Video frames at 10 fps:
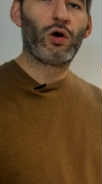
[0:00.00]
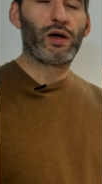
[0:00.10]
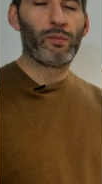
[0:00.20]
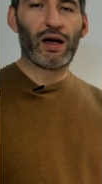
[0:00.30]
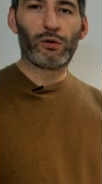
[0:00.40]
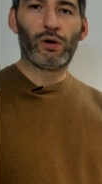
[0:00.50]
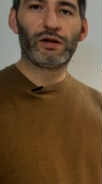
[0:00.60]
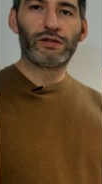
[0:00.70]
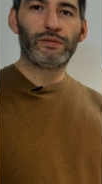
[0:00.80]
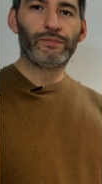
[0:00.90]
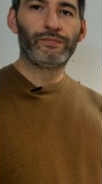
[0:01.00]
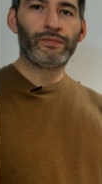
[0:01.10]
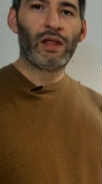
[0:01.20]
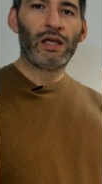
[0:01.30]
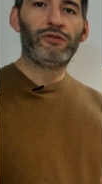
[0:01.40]
backwards?
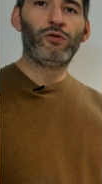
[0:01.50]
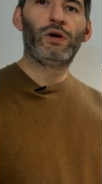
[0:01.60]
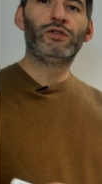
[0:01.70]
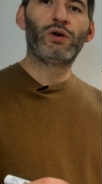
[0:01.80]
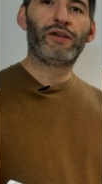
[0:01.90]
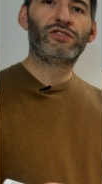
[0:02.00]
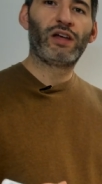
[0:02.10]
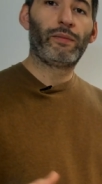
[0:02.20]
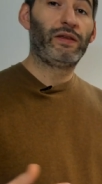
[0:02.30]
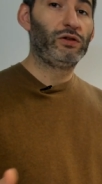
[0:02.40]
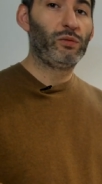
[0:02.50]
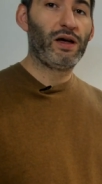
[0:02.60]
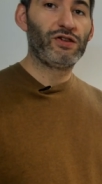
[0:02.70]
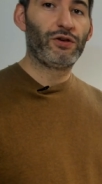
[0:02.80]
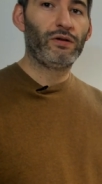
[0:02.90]
If you want to have something to
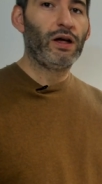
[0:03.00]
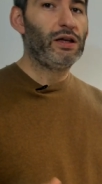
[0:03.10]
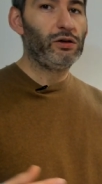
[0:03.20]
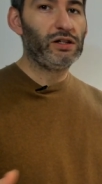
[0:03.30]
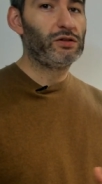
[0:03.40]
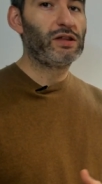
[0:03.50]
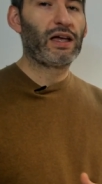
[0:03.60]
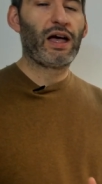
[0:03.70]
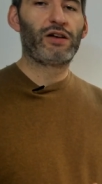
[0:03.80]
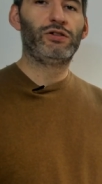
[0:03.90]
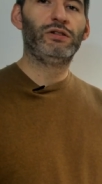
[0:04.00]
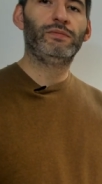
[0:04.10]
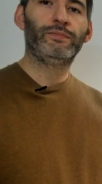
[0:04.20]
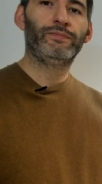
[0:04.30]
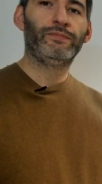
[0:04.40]
measure, you need to take action.
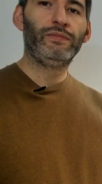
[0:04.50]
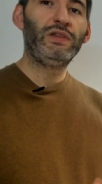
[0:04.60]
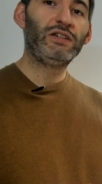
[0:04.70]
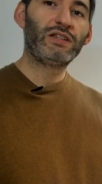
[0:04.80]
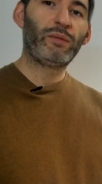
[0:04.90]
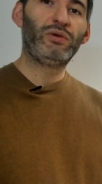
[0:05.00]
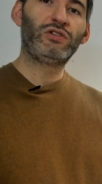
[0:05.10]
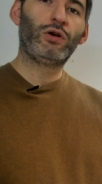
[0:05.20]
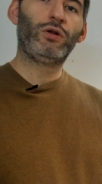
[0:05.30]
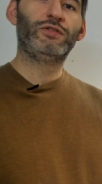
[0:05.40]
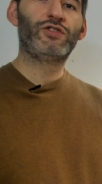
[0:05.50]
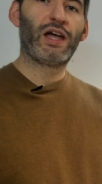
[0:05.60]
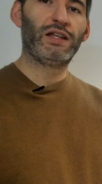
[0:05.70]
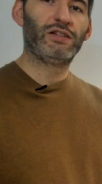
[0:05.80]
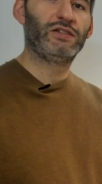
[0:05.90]
This step is called
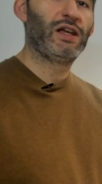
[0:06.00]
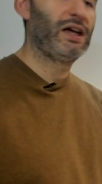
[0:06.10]
channels and